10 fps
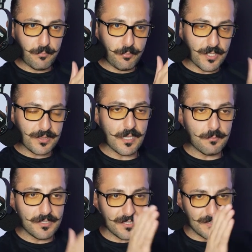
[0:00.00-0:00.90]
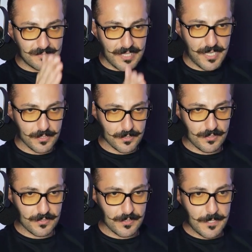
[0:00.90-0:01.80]
and put them in
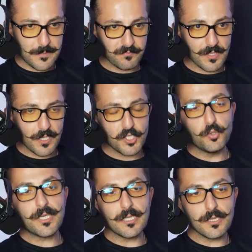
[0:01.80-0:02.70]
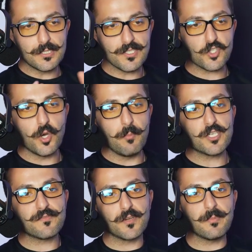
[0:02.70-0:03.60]
containers, you can learn so
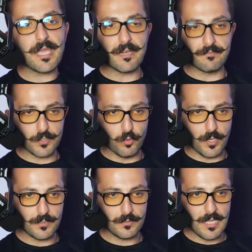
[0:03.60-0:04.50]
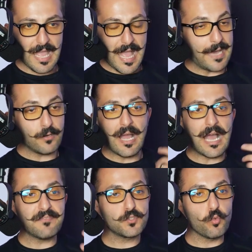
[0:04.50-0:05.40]
much from everyone. I don't
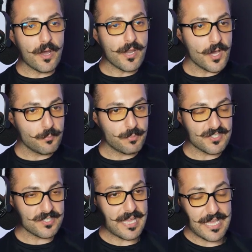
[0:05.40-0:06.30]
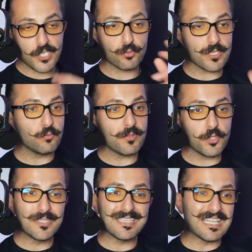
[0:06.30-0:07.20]
have to 100% agree with
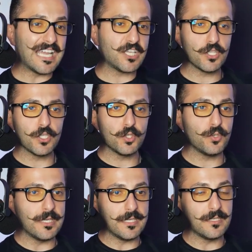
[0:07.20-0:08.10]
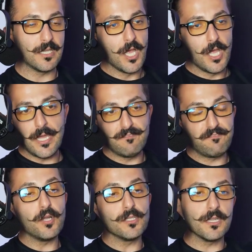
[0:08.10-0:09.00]
you and like you and and
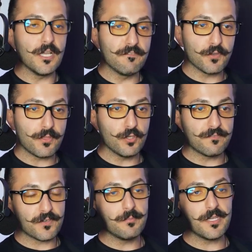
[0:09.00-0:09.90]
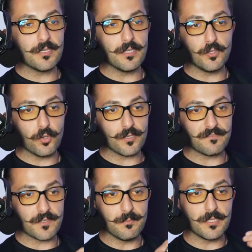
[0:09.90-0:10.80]
fall in love with you for me to, in order
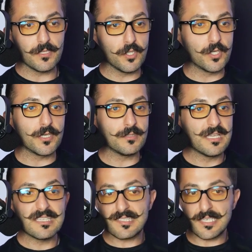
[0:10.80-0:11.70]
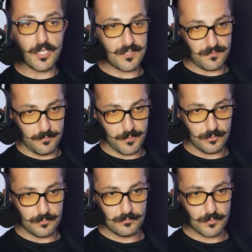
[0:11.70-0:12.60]
for me to learn sales from
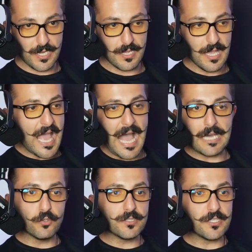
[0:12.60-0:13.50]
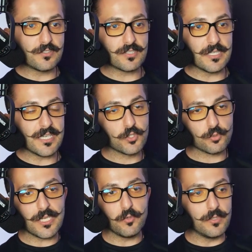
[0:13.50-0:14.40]
you, right? But, I don't need to
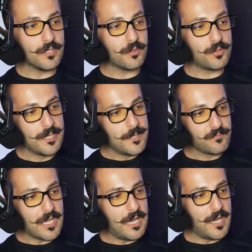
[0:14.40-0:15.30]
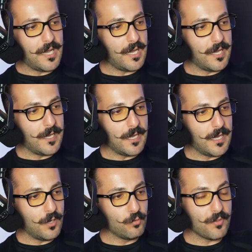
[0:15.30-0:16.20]
agree with uh, uh,
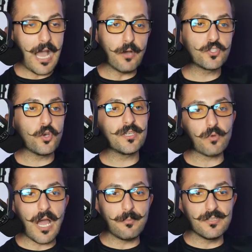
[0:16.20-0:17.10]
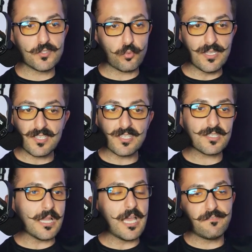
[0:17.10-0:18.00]
uh, with how Tony Robbins runs
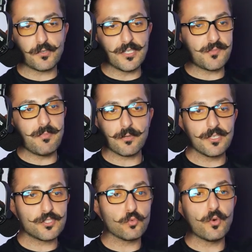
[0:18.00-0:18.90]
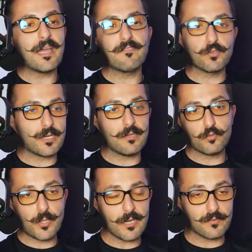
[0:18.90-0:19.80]
his life or his marriage or whatever, whatever,
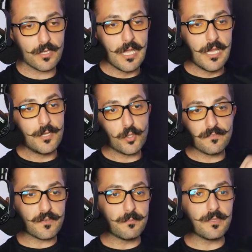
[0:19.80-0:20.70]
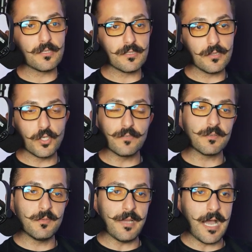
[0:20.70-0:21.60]
whatever, in order for me to learn
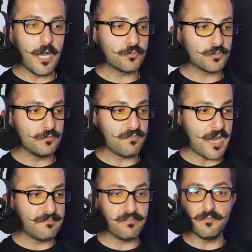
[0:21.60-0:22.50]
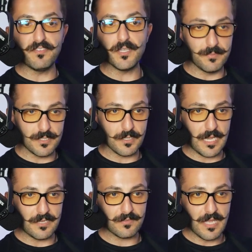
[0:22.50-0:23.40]
from him how to find fulfillment in
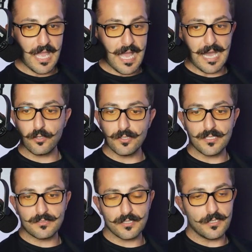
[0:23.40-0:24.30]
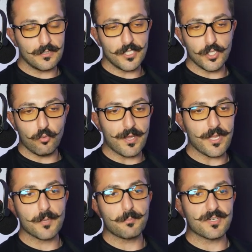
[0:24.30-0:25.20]
life. I don't need to, you know,
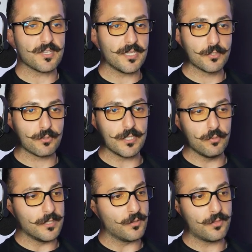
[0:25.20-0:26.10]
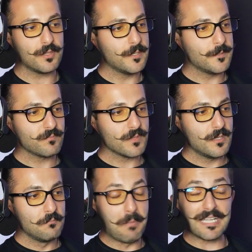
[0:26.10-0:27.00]
100% agree with
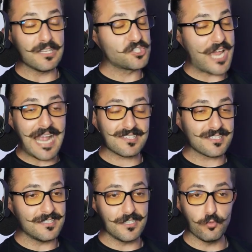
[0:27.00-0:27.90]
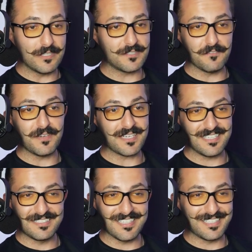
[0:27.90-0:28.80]
Michael Jackson and what the fuck
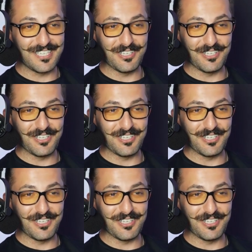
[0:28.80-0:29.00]
he did